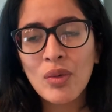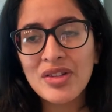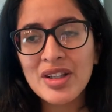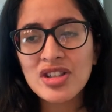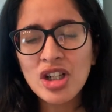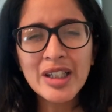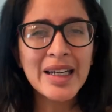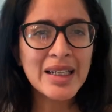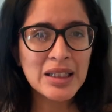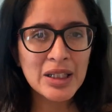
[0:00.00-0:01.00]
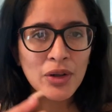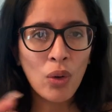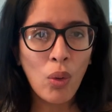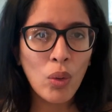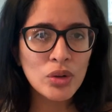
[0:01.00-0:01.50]
when they start getting a
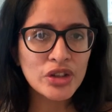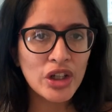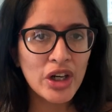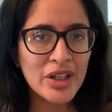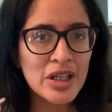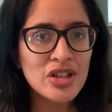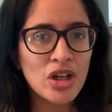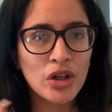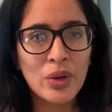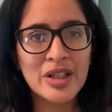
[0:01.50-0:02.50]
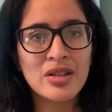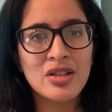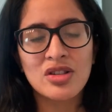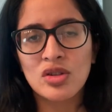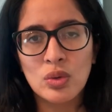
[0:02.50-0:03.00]
little older and they start going
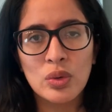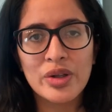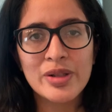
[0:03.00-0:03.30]
to school,